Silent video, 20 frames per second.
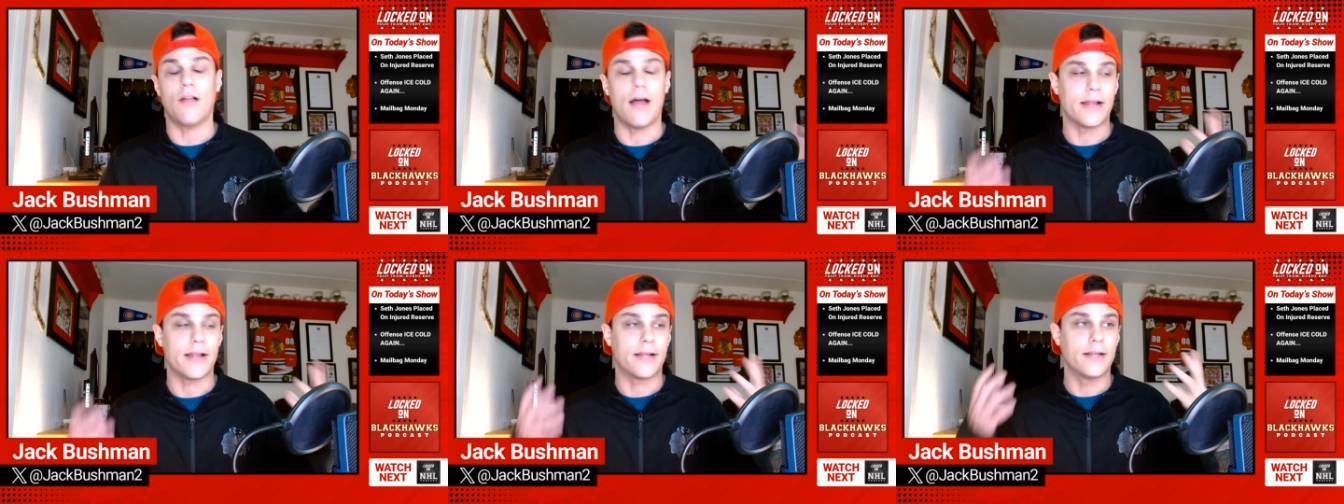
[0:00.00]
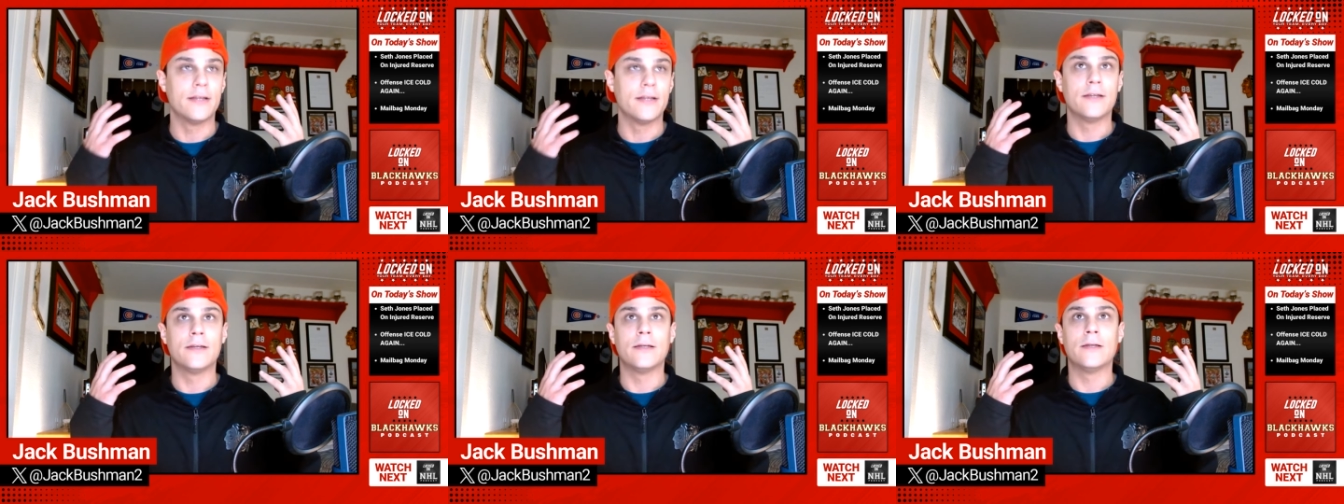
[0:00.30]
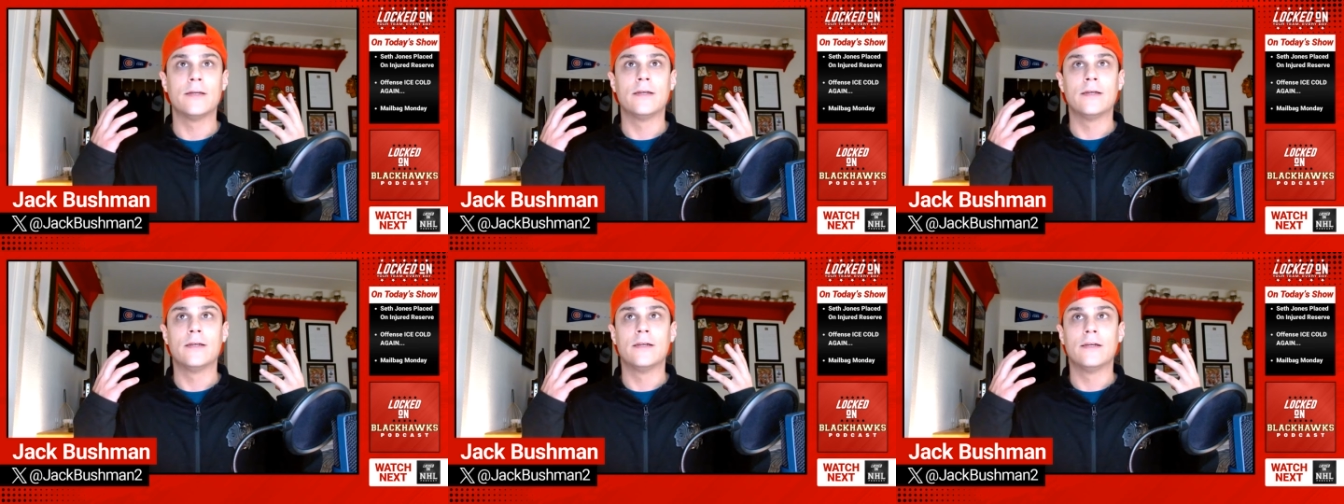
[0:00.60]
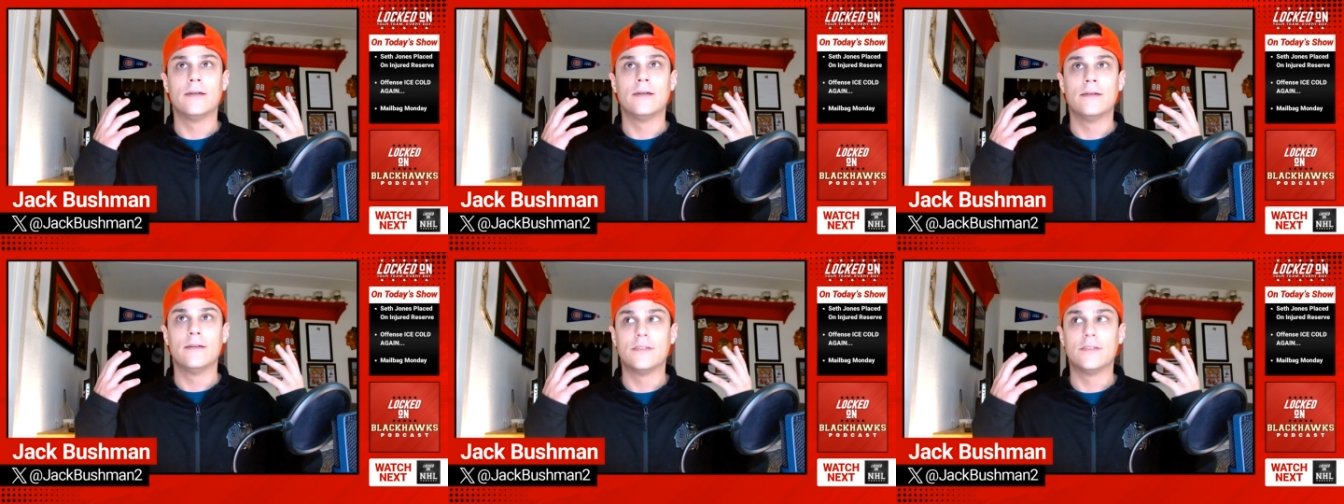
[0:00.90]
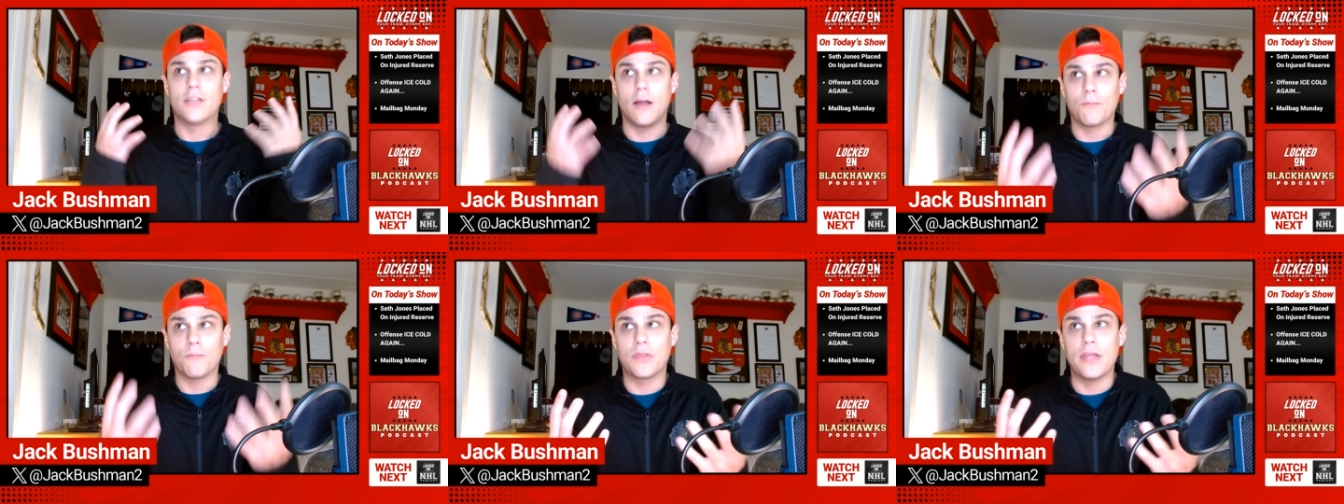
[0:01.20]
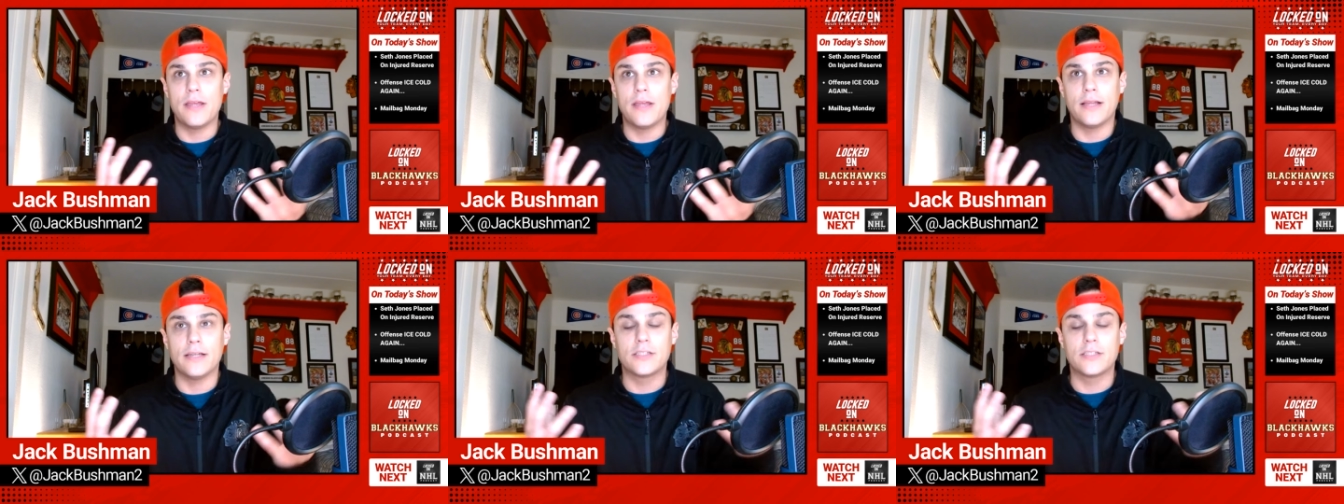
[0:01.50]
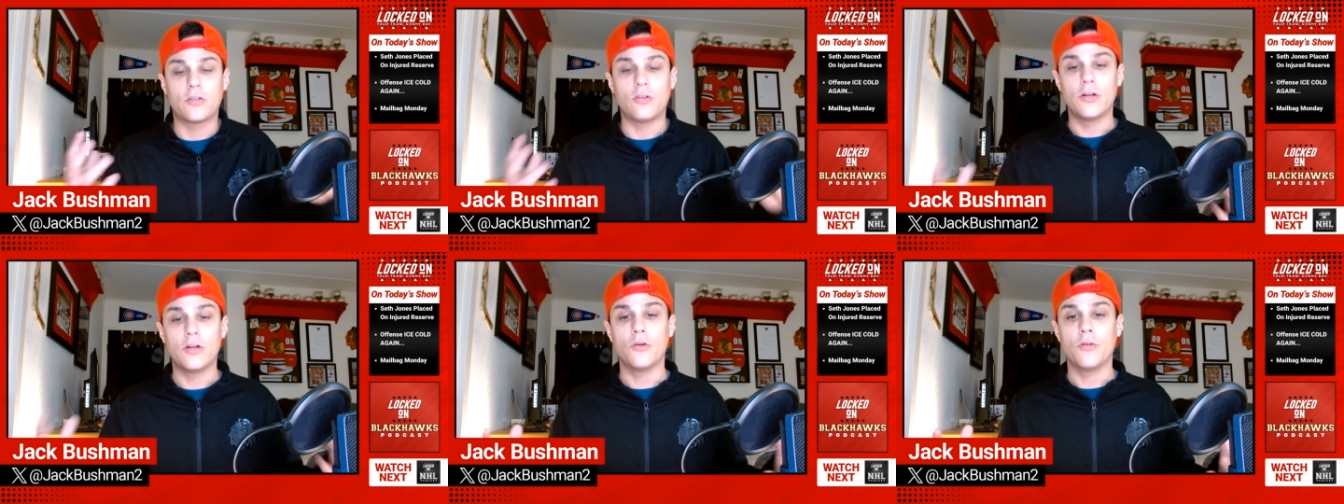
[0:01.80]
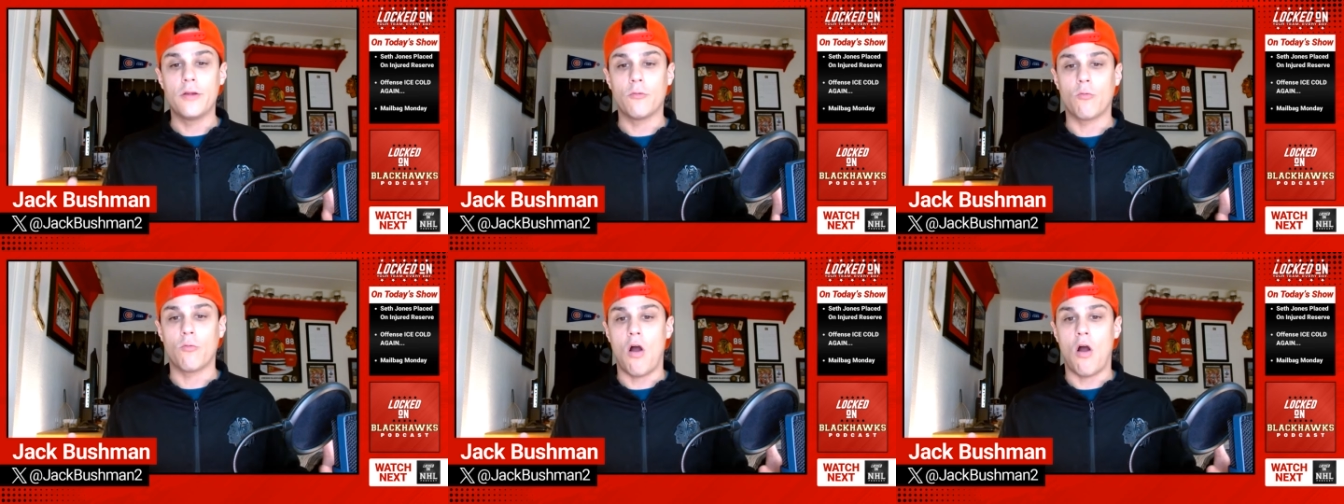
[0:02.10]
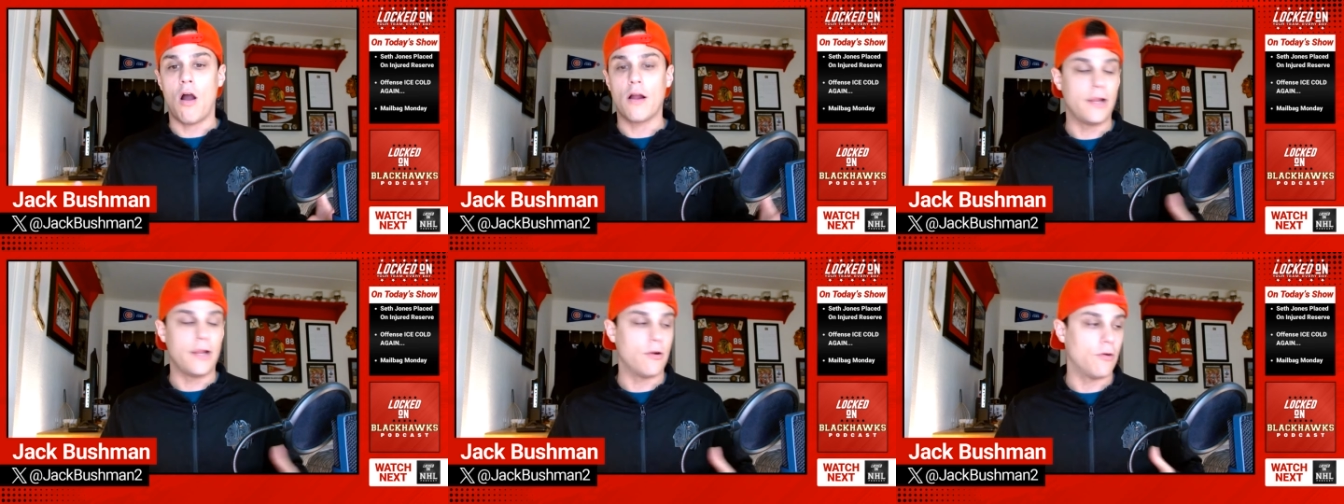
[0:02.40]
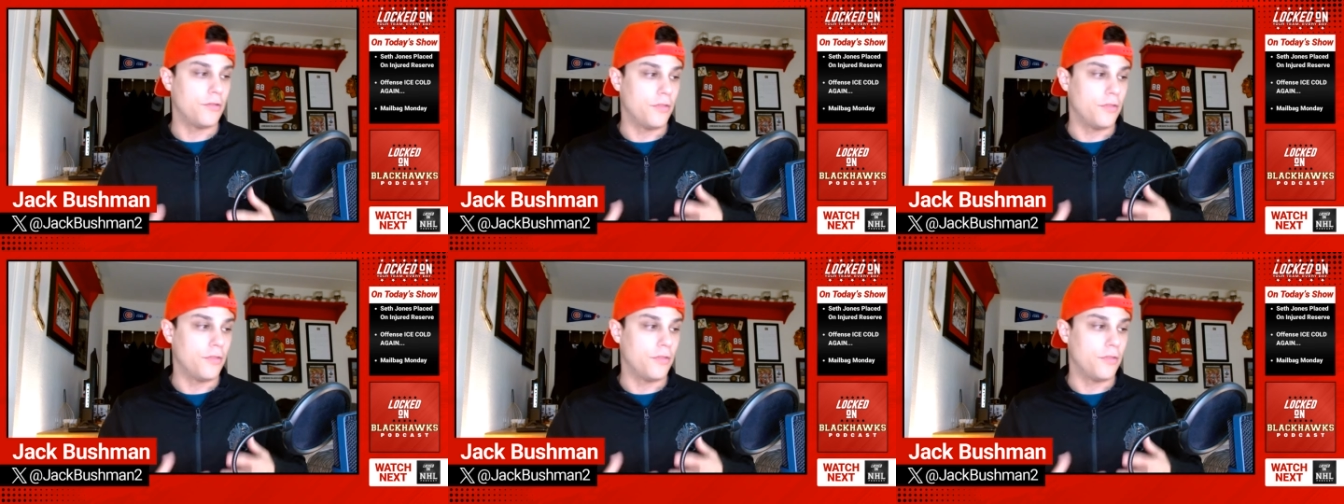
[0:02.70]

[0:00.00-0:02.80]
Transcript: like something is clearly wrong here.